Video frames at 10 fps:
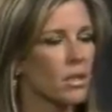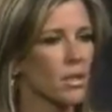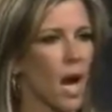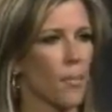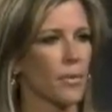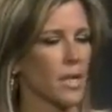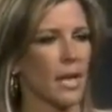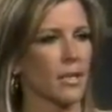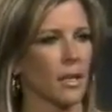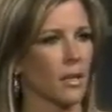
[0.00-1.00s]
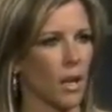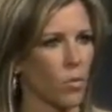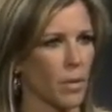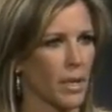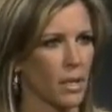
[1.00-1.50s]
stop protecting that
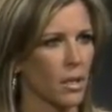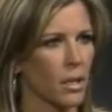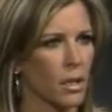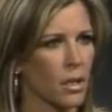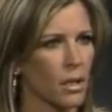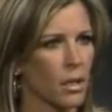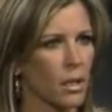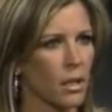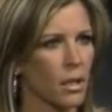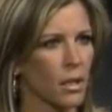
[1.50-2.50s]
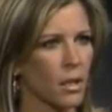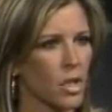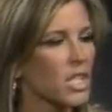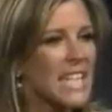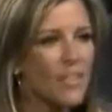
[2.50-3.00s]
woman?
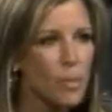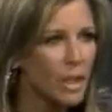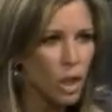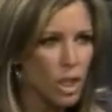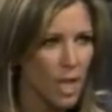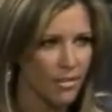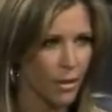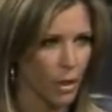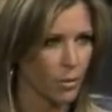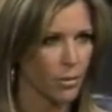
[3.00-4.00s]
She's never been good enough for you,